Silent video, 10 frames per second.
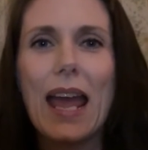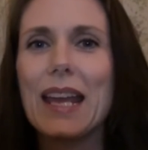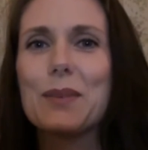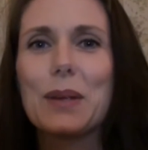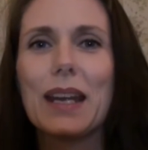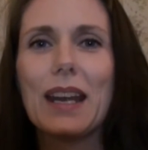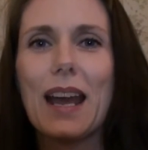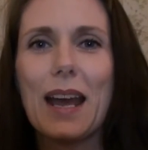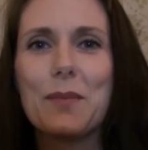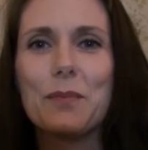Anyway,
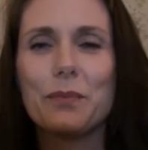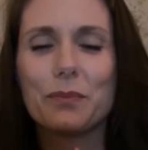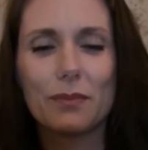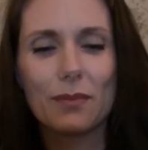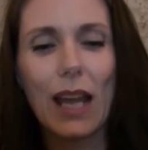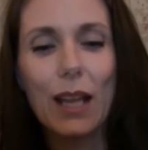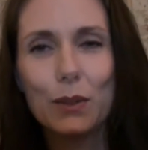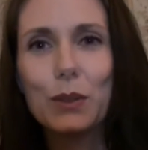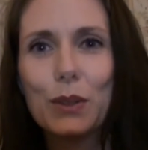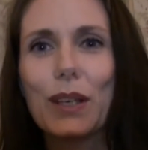um,
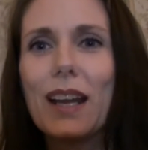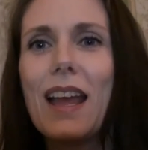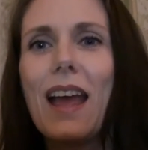hello Dora.